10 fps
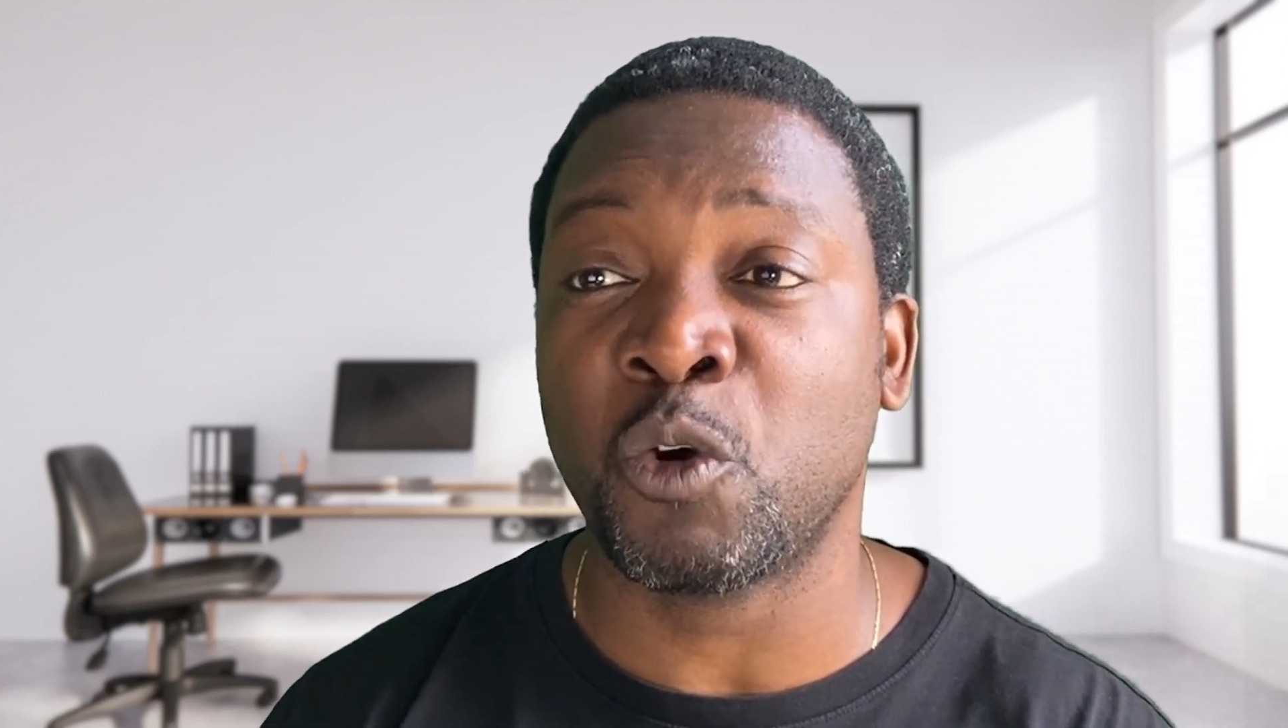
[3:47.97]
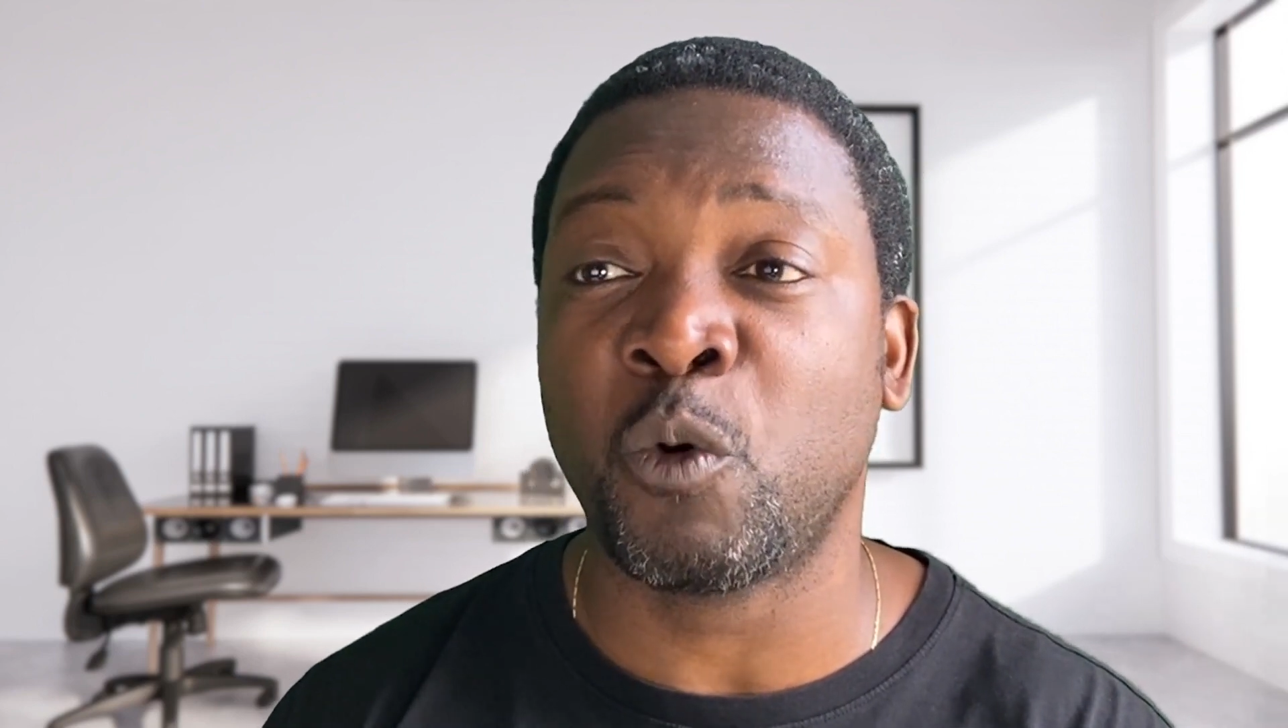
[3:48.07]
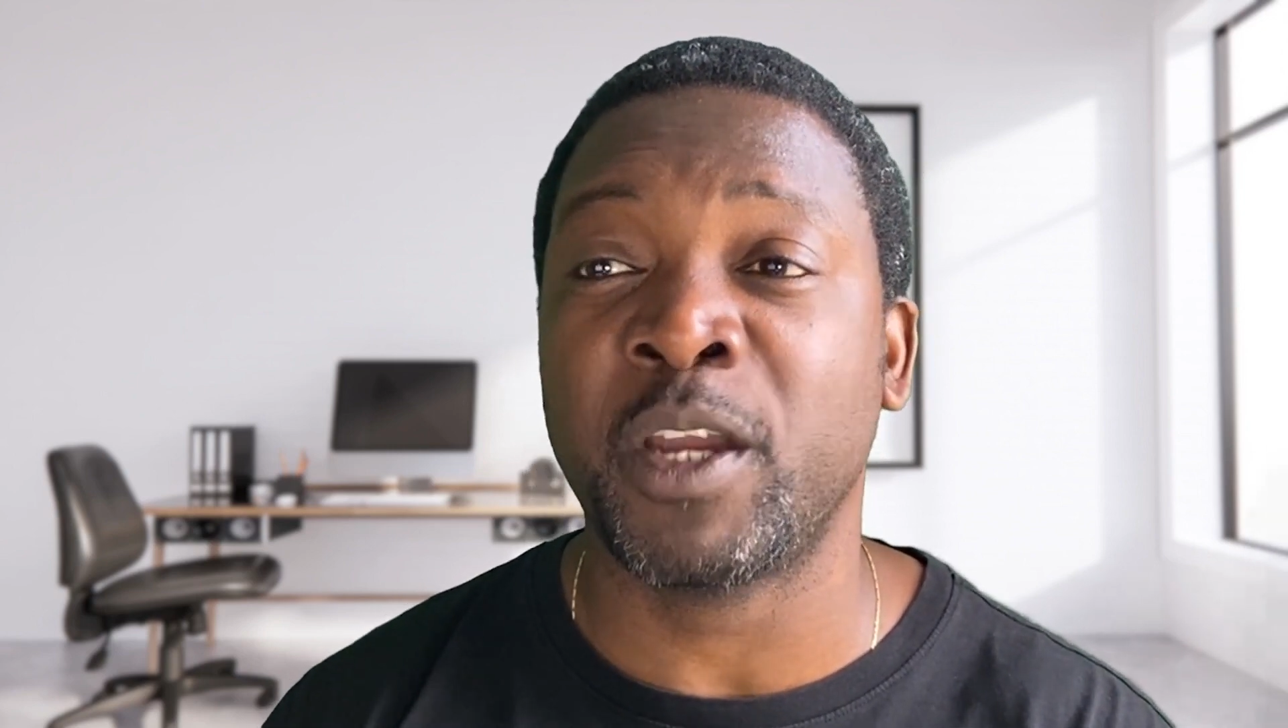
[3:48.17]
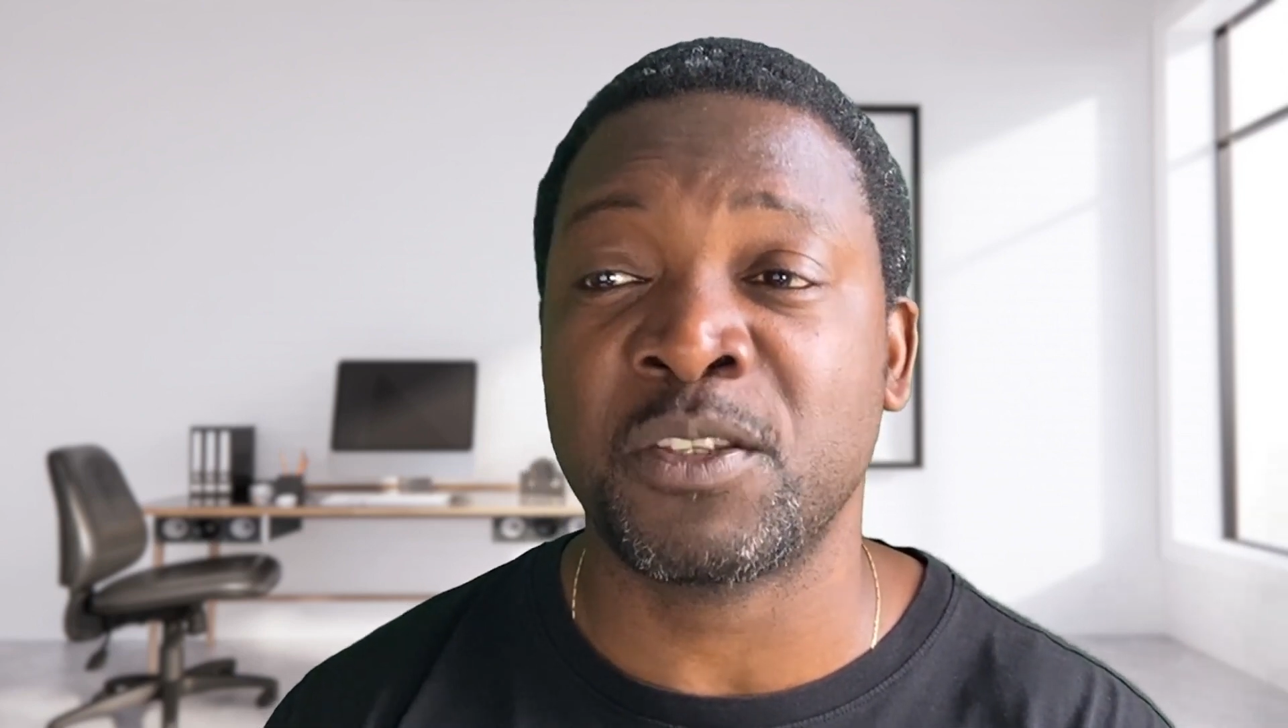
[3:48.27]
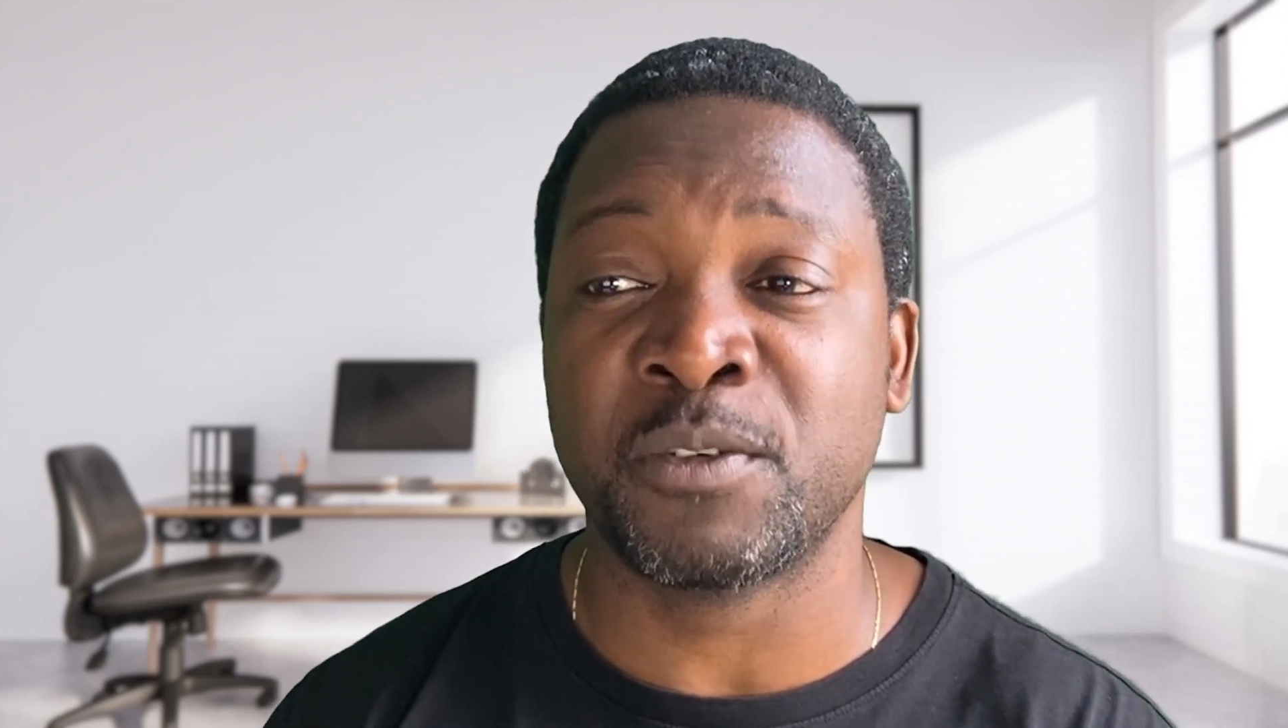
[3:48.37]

quite so